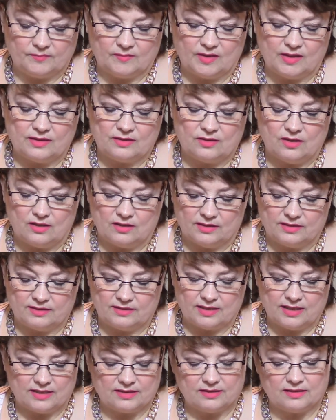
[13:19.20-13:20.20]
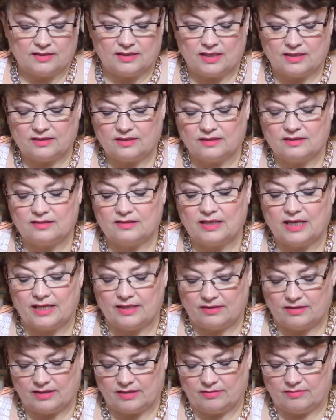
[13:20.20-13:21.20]
That's all it says. It doesn't say
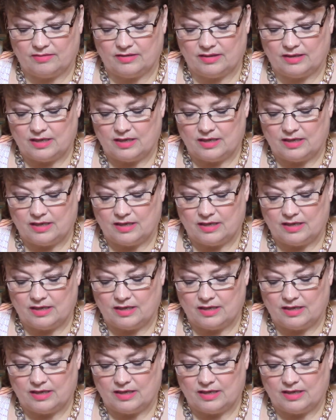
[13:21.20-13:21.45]
that